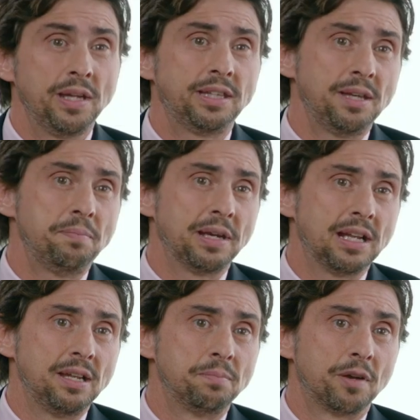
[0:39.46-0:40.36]
We
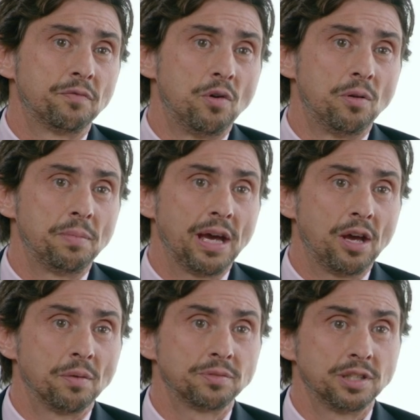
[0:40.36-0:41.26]
typically perform
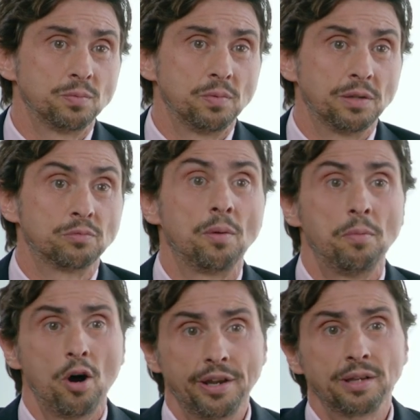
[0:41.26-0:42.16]
biopsies with
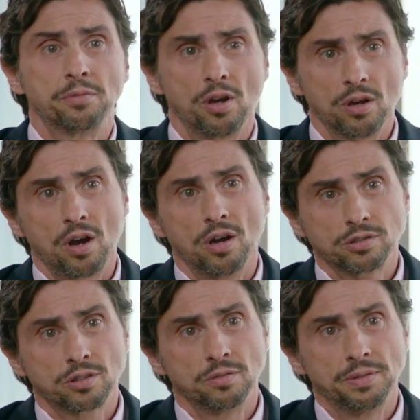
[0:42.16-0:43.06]
robotic
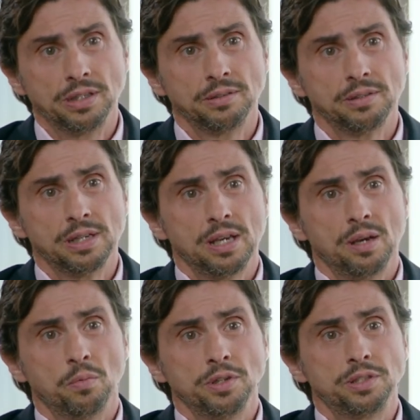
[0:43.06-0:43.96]
bronchoscopy,
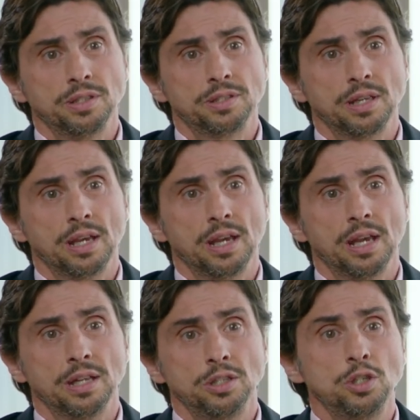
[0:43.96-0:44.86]
which is
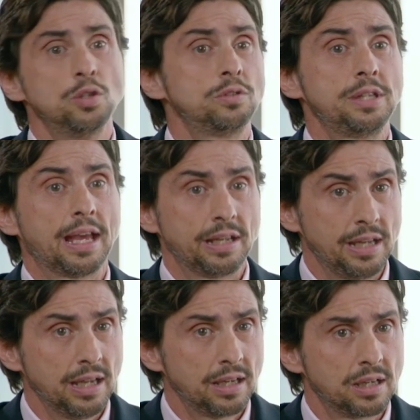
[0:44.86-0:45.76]
a new
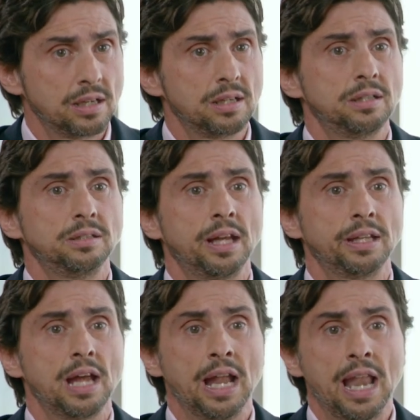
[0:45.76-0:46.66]
technique
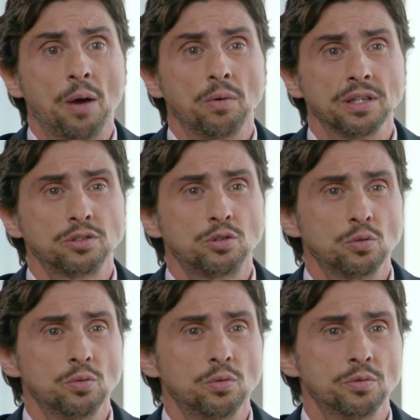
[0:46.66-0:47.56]
that allows us
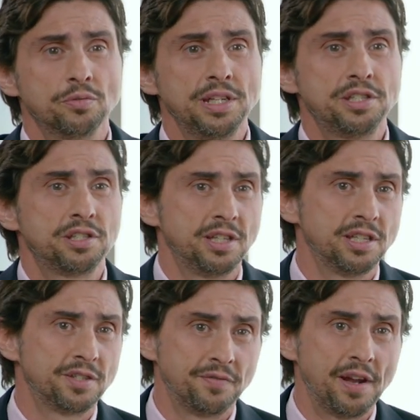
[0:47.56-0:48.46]
to reach
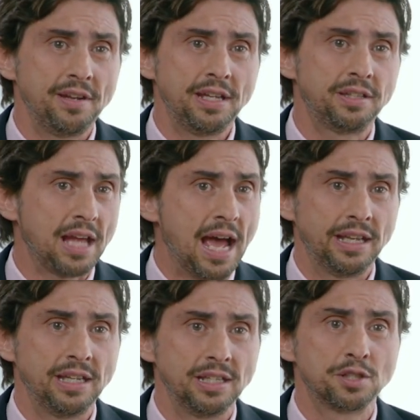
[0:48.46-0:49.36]
these very
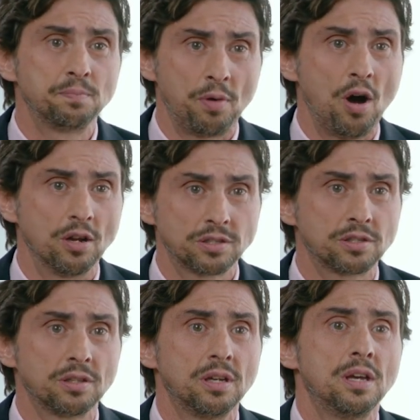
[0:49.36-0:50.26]
tiny
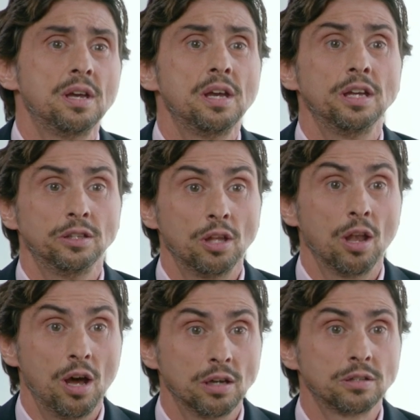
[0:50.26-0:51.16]
spots in the
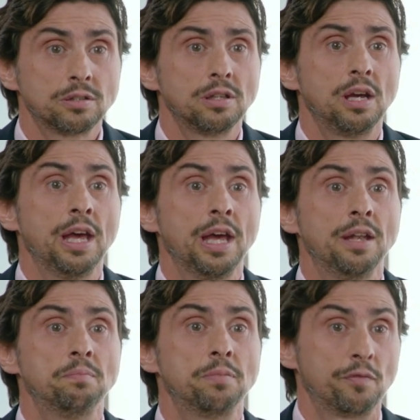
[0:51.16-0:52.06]
lungs
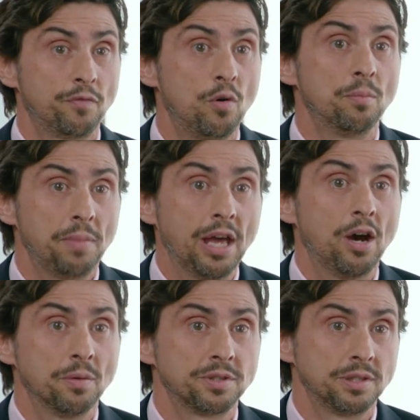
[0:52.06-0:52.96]
and perform
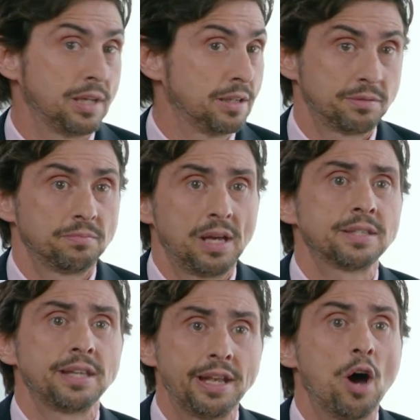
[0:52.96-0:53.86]
biopsies
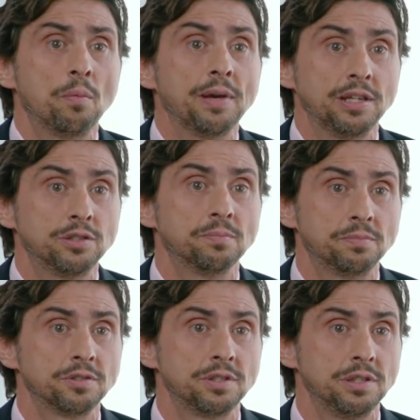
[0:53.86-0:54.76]
as an outpatient
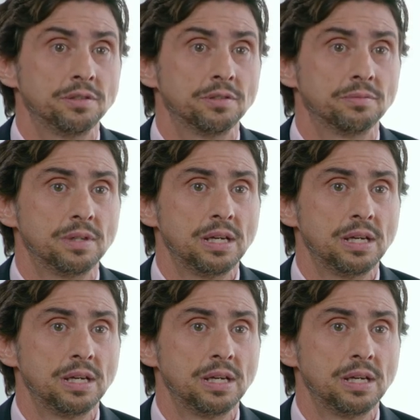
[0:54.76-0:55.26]
procedure.